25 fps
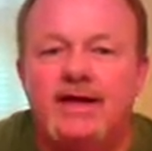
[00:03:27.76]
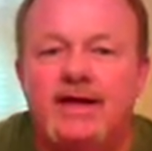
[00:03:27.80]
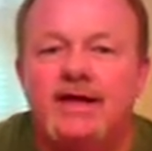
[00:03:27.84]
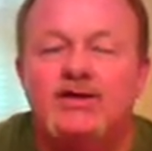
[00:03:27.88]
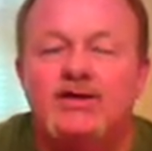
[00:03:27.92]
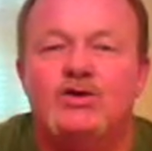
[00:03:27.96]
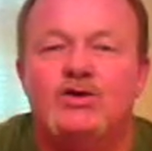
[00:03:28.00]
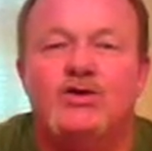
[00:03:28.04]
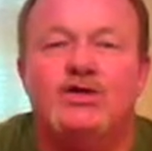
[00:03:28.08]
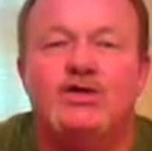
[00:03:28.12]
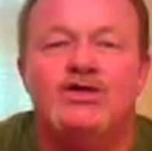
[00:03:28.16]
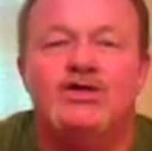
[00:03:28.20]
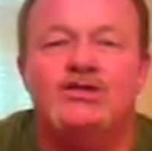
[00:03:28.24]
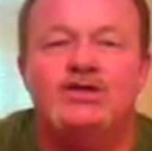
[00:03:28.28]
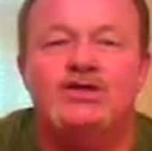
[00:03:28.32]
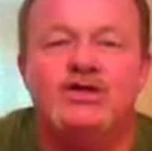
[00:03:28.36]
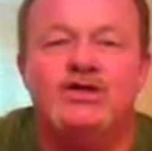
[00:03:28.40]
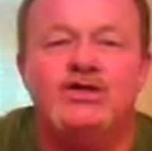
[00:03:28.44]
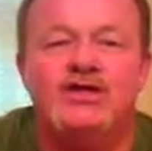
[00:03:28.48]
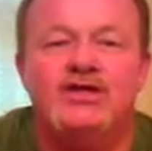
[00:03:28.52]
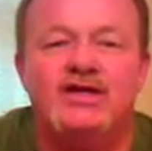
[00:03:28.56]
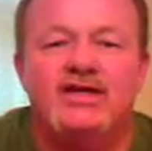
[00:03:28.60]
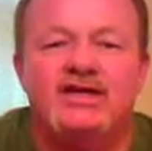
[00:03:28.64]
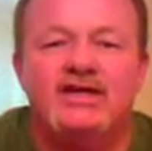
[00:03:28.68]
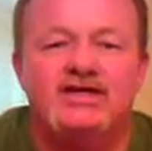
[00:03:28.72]
And you could
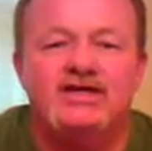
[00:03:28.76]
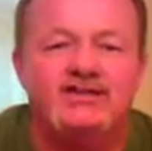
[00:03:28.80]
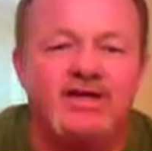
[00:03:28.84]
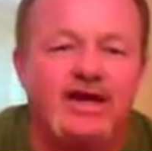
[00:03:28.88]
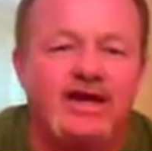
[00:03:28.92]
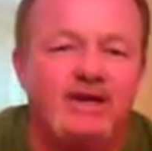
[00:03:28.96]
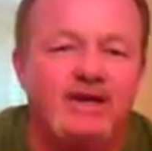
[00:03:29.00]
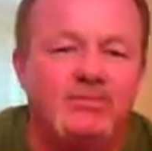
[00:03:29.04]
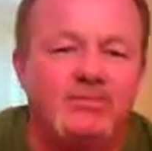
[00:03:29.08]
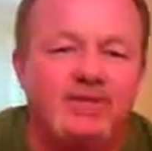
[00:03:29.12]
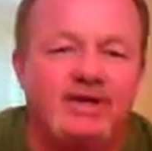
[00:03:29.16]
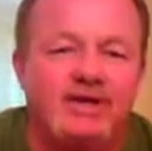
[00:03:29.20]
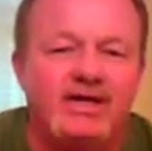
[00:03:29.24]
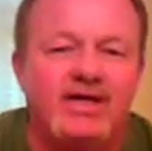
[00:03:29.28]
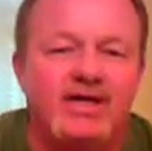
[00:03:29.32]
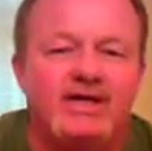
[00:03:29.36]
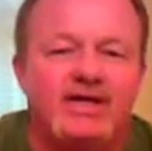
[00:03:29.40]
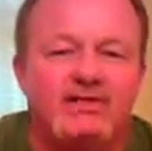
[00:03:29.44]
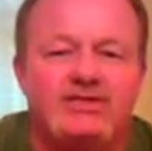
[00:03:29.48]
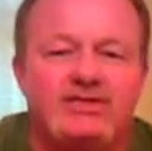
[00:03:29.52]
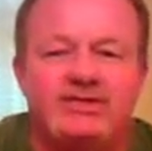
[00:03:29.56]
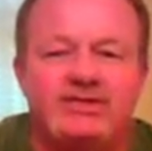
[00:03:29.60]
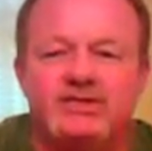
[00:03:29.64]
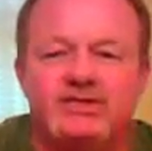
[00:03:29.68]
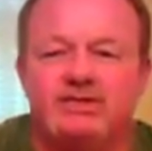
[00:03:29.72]
see the excitement and
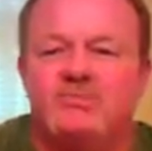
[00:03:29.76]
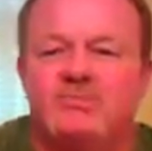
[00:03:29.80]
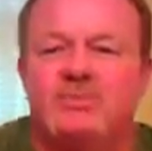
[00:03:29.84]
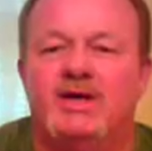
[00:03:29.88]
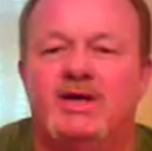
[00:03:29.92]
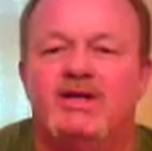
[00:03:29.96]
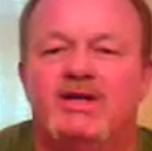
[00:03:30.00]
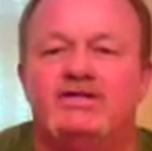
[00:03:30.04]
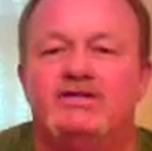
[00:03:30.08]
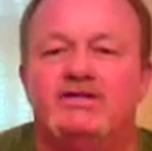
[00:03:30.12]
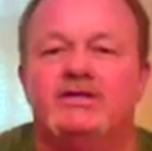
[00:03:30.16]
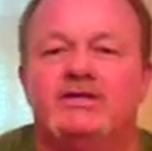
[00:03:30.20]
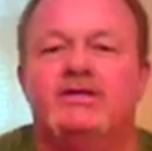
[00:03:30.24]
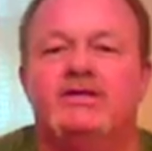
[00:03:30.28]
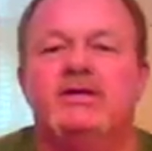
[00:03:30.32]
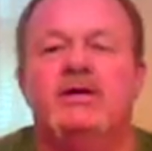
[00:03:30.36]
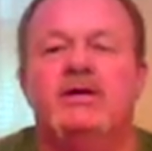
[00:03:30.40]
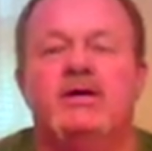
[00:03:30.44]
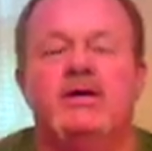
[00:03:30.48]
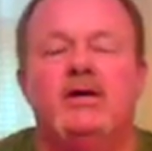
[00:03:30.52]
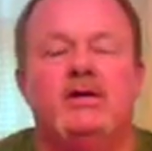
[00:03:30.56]
anticipation